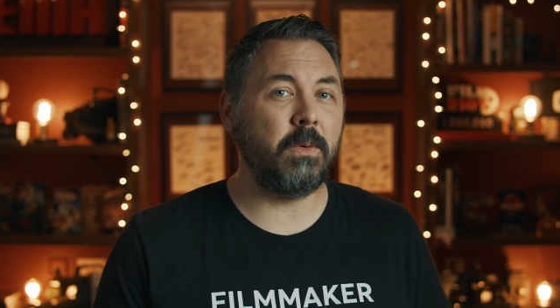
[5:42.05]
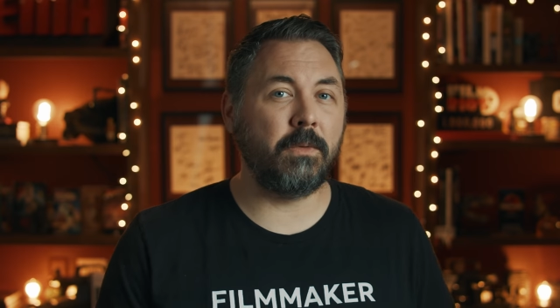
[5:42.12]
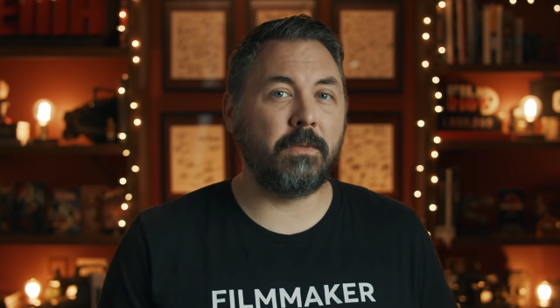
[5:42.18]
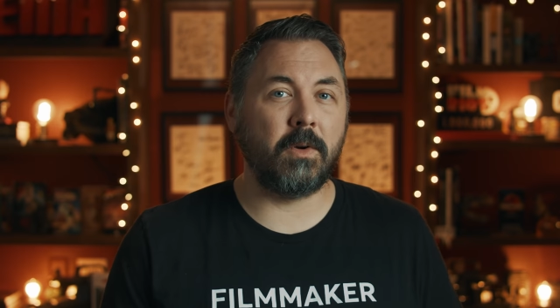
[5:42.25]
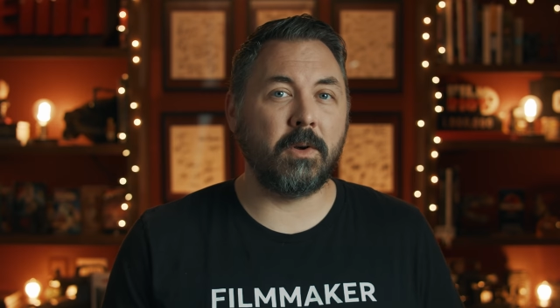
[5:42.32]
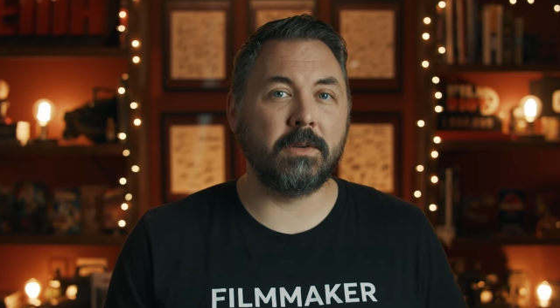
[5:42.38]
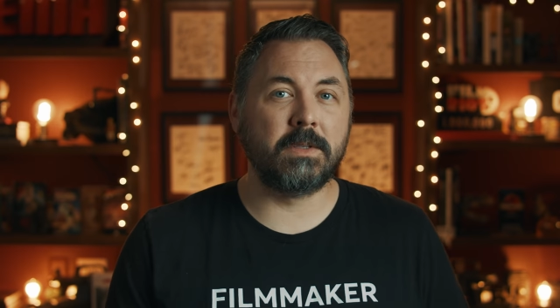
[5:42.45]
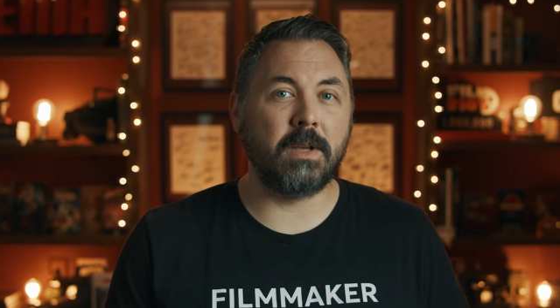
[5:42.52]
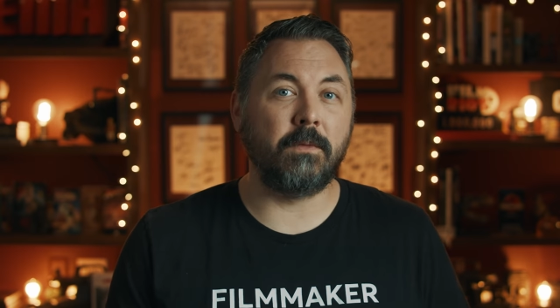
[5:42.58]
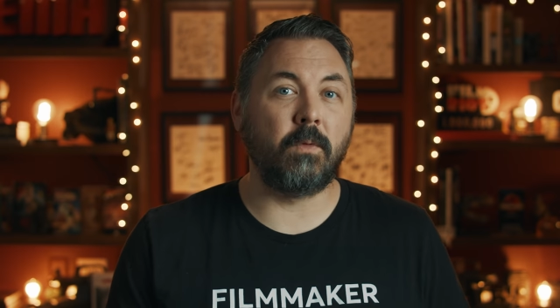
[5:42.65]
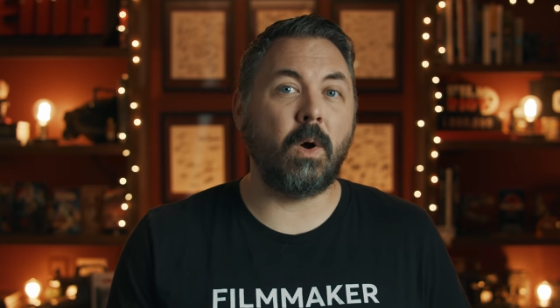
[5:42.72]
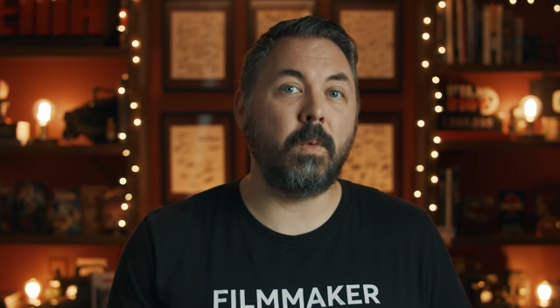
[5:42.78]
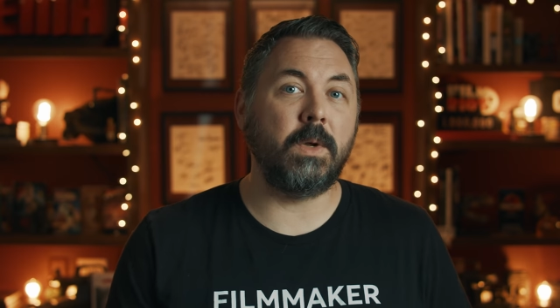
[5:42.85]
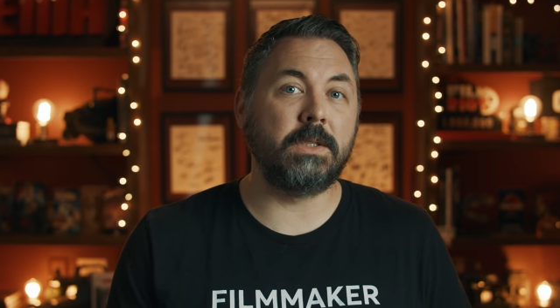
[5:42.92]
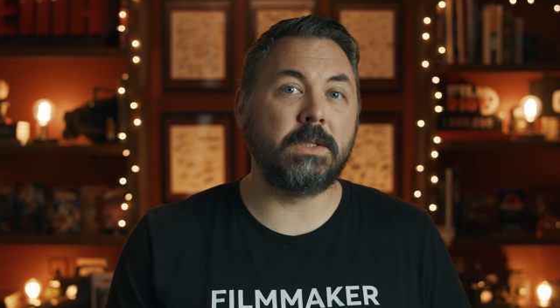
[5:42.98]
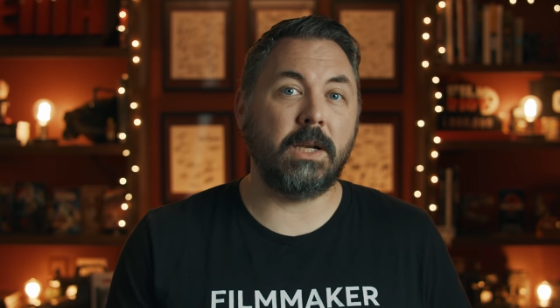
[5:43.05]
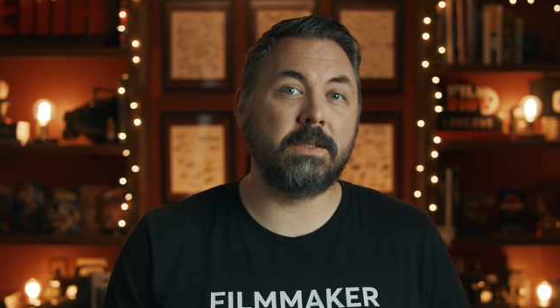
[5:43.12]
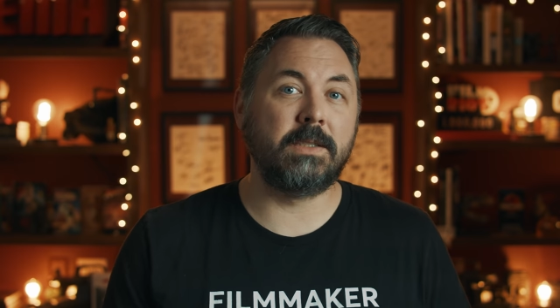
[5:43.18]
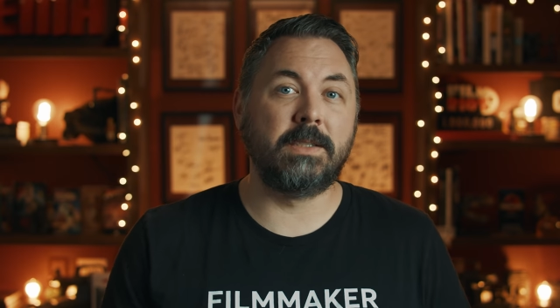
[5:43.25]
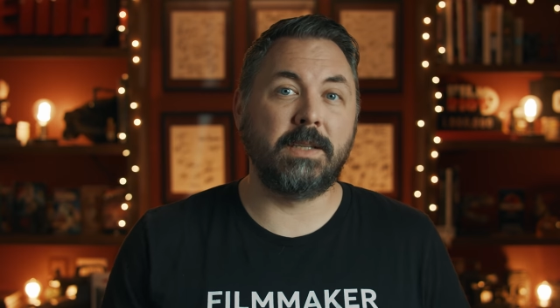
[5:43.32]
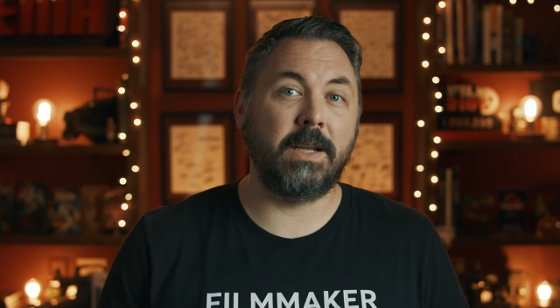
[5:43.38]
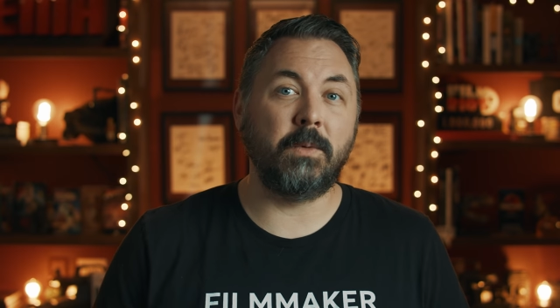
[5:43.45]
the reverse of what we
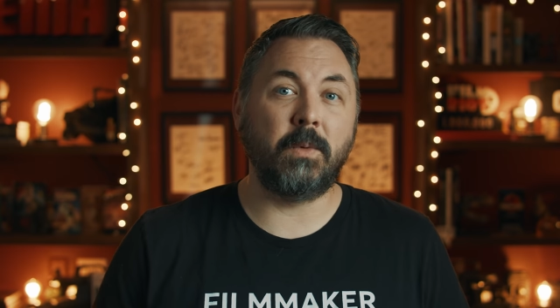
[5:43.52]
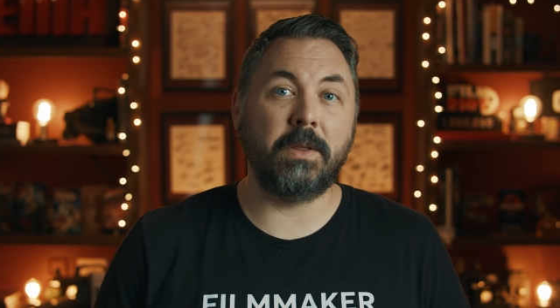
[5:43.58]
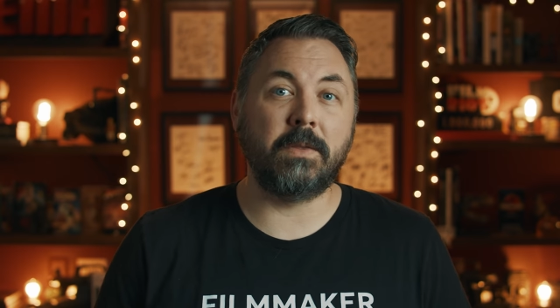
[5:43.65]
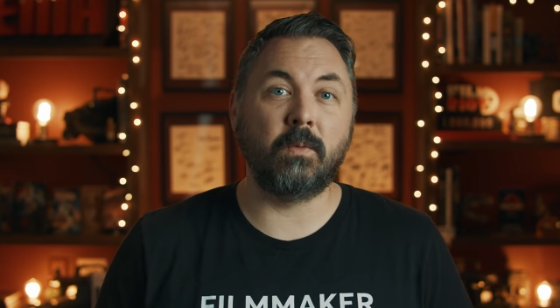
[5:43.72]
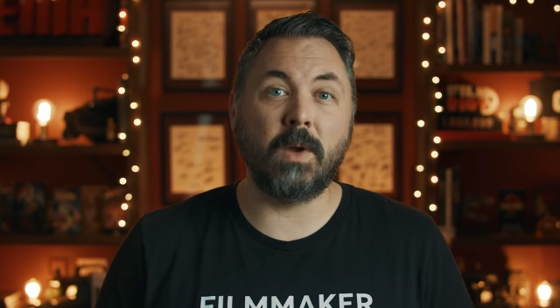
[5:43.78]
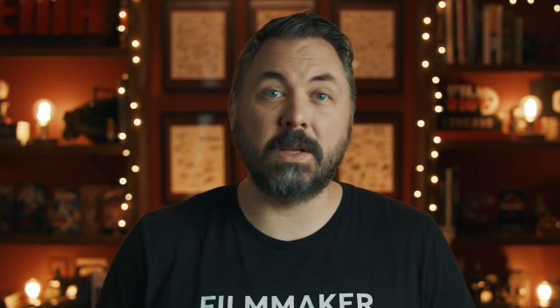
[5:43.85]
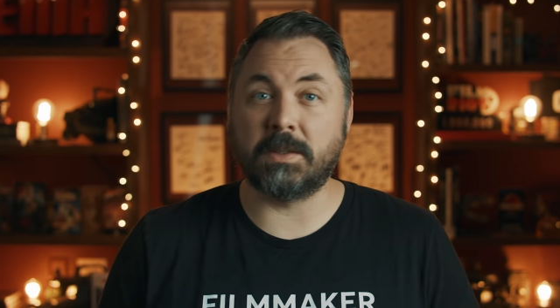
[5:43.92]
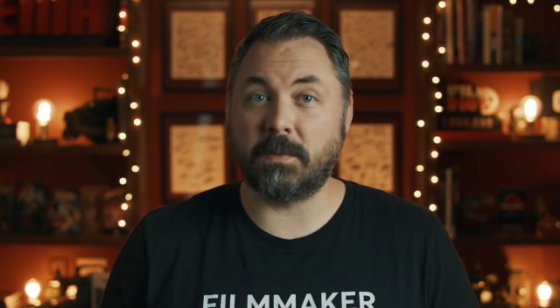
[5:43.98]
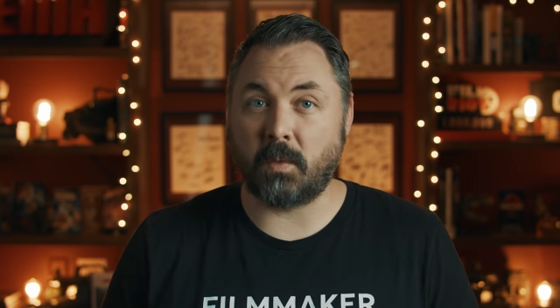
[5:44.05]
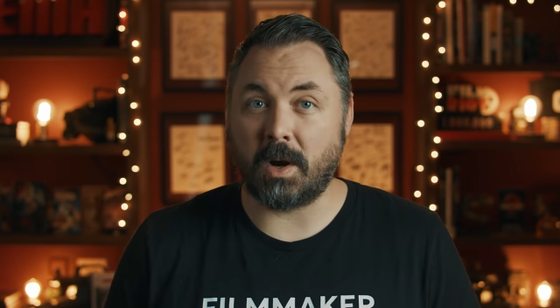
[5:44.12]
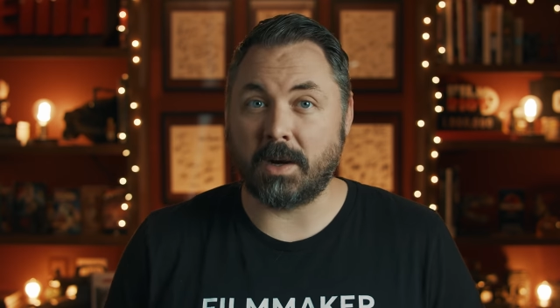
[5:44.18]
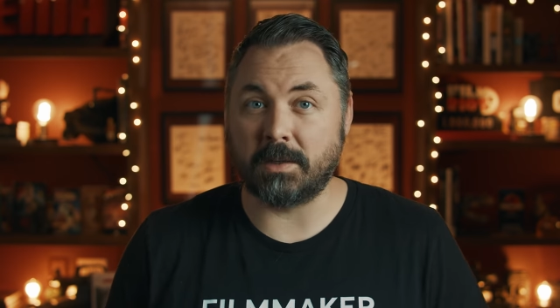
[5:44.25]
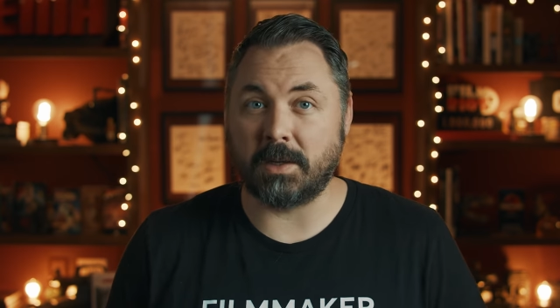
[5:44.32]
just did with Reservoir